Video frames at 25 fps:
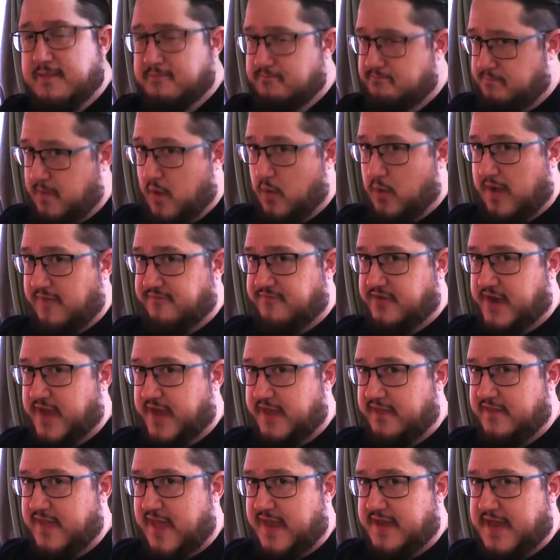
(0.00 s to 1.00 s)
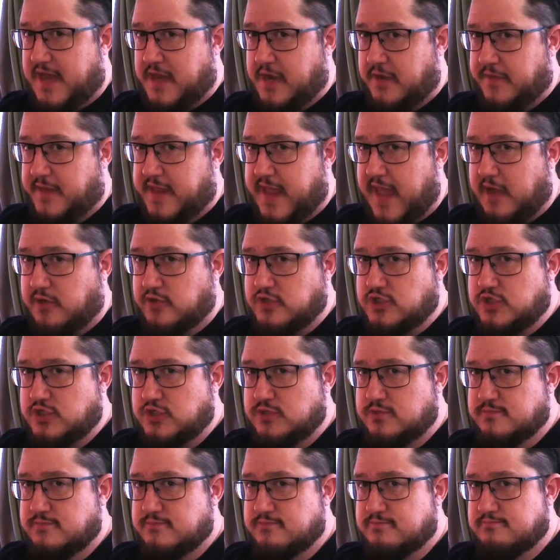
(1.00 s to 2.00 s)
My wife and I sat down on the couch,
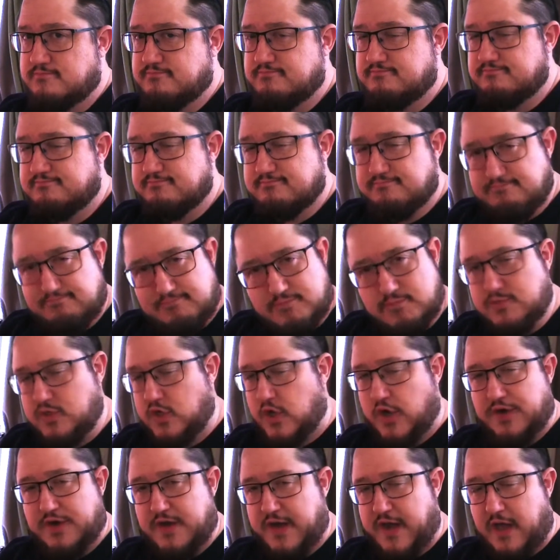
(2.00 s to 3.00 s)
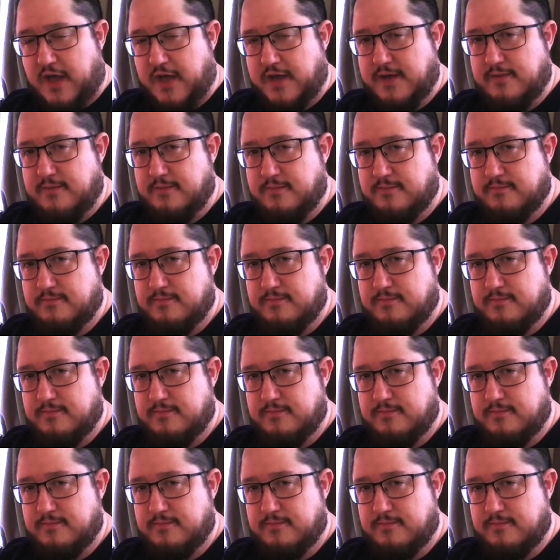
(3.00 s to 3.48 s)
turned it on.